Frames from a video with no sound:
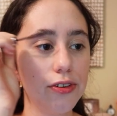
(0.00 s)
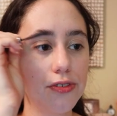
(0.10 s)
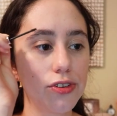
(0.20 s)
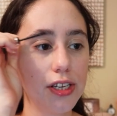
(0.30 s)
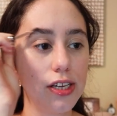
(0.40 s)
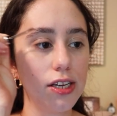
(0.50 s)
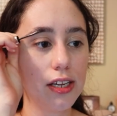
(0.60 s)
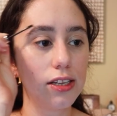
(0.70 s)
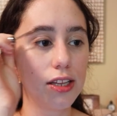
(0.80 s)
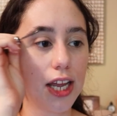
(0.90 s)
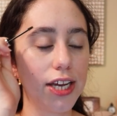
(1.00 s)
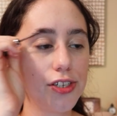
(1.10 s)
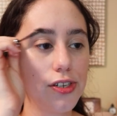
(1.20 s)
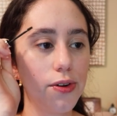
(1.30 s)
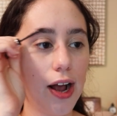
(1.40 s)
usually like
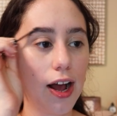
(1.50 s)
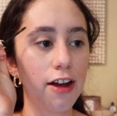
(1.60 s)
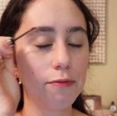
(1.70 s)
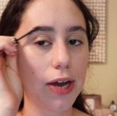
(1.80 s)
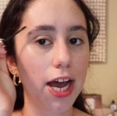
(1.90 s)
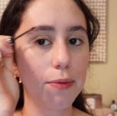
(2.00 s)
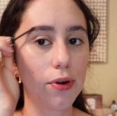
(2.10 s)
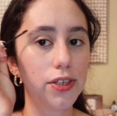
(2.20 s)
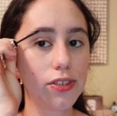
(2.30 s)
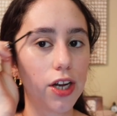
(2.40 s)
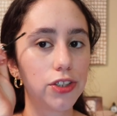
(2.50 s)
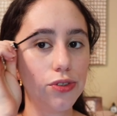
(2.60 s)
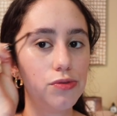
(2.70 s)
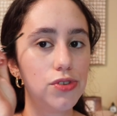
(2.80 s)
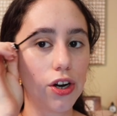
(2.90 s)
to have my eyebrows not
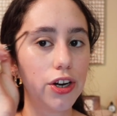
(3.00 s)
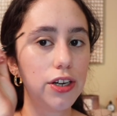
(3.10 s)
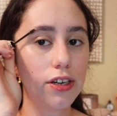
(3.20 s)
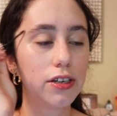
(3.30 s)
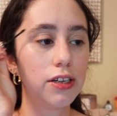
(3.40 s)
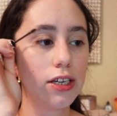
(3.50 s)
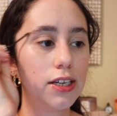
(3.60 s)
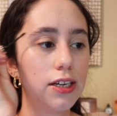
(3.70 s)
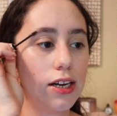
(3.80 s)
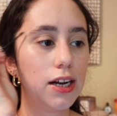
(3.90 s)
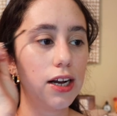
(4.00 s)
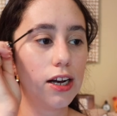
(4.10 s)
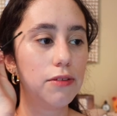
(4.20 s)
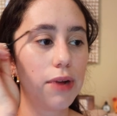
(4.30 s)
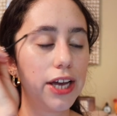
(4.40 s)
too dark.
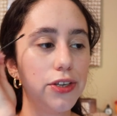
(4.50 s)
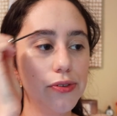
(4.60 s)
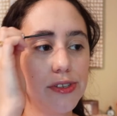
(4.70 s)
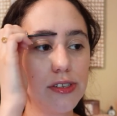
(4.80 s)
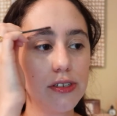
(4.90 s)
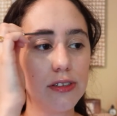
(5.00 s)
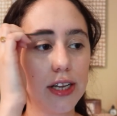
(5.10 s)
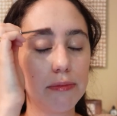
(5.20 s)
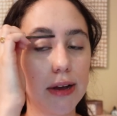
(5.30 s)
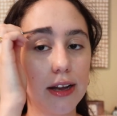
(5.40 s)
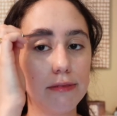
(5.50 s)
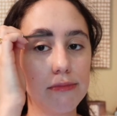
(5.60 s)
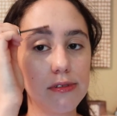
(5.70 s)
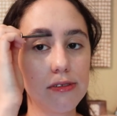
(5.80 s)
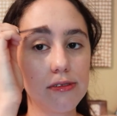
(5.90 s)
Um, I used to, like back in
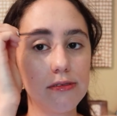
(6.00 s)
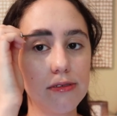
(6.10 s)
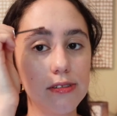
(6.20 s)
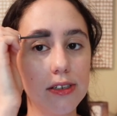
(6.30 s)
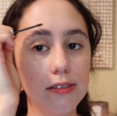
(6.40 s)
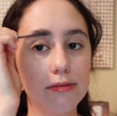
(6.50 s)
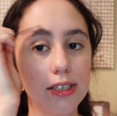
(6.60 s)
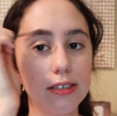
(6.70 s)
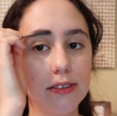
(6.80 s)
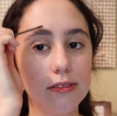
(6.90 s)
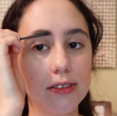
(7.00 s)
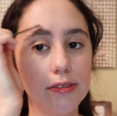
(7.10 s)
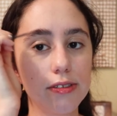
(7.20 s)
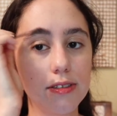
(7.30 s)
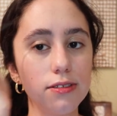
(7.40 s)
middle school, like when I didn't know what I
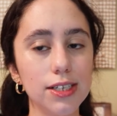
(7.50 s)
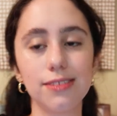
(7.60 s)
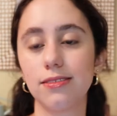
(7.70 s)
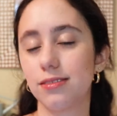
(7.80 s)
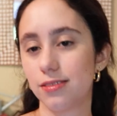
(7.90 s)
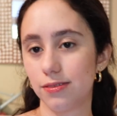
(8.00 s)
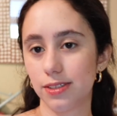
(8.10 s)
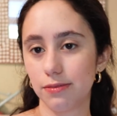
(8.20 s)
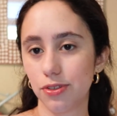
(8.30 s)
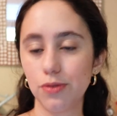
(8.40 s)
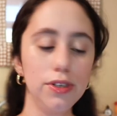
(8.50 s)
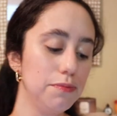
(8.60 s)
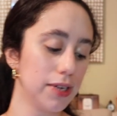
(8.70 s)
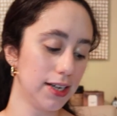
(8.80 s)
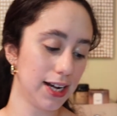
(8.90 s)
was doing, I still don't know what I'm
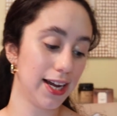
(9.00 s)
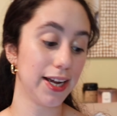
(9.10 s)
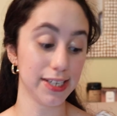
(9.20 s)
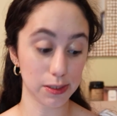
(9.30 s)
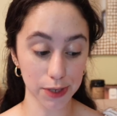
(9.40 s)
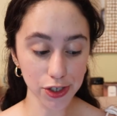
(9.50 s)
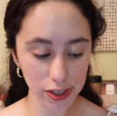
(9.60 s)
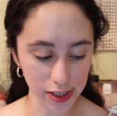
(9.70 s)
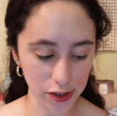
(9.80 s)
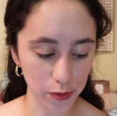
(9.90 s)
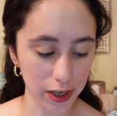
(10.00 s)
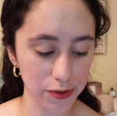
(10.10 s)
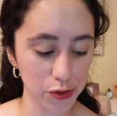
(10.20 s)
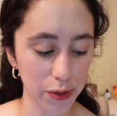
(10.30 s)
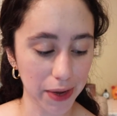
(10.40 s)
doing, but I especially didn't know what I
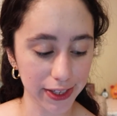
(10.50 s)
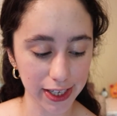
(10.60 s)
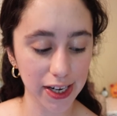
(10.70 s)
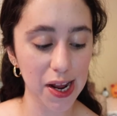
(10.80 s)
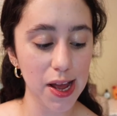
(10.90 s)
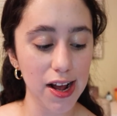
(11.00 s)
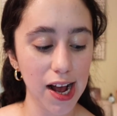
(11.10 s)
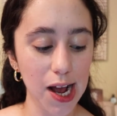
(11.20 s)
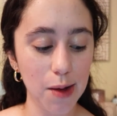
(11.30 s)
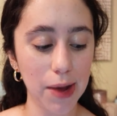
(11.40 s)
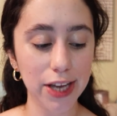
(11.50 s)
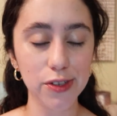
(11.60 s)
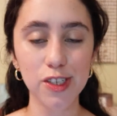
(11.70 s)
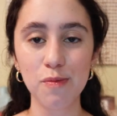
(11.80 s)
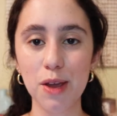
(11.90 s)
was doing back then. Um, I
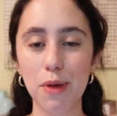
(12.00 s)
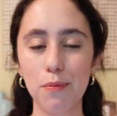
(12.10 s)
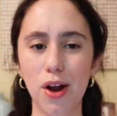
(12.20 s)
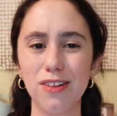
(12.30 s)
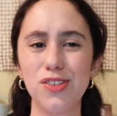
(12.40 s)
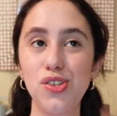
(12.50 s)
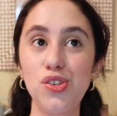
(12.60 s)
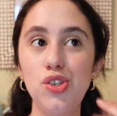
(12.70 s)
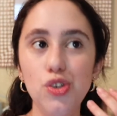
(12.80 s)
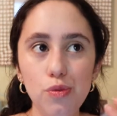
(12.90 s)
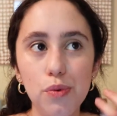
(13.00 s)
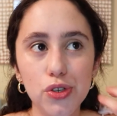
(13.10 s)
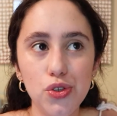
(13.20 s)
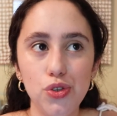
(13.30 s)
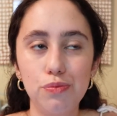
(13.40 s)
used to make my brows super,
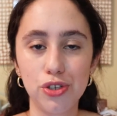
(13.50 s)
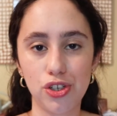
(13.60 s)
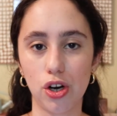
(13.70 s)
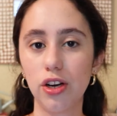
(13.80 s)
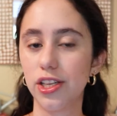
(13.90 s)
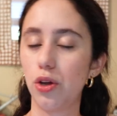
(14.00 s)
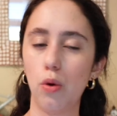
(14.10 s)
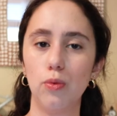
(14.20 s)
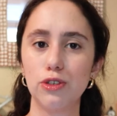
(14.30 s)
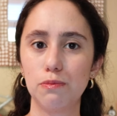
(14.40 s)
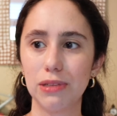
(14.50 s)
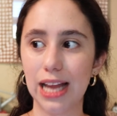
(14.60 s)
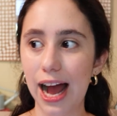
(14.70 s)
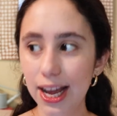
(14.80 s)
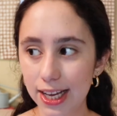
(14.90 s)
super dark, like almost
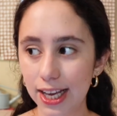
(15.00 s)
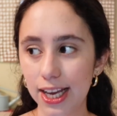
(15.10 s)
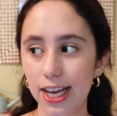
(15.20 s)
black,